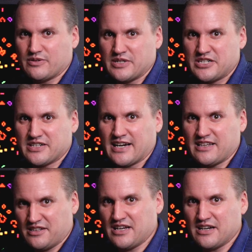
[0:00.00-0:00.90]
which
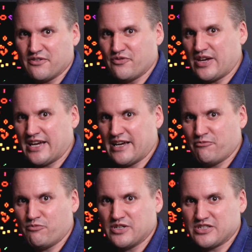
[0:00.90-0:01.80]
I love
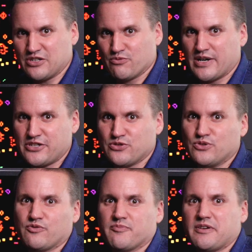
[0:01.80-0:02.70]
and was a great
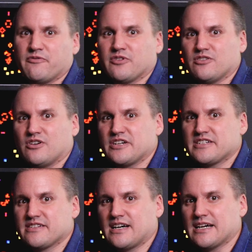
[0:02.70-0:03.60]
tool for me for the
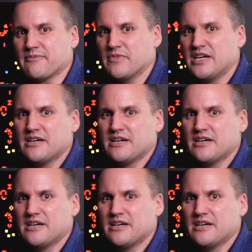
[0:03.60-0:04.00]
longest time.